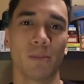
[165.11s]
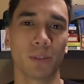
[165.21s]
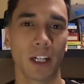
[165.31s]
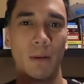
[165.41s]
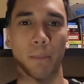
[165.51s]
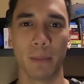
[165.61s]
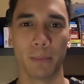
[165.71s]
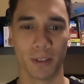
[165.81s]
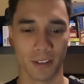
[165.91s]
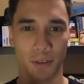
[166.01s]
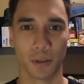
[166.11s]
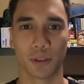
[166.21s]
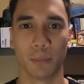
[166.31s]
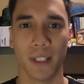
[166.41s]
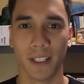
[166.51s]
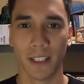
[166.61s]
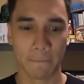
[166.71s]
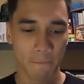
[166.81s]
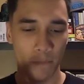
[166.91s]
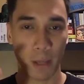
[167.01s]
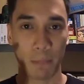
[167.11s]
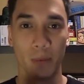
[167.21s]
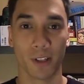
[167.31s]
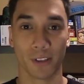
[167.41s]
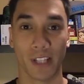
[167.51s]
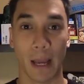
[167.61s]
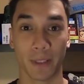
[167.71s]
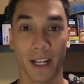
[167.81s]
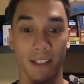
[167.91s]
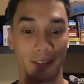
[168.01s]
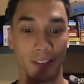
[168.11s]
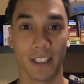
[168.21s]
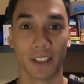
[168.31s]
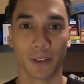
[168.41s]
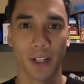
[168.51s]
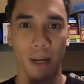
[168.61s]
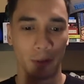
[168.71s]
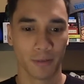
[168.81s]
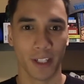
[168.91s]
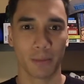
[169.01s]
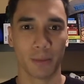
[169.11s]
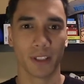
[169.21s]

I'm talking about people on your social media, people on your Snapchat, your Instagram, your Facebook.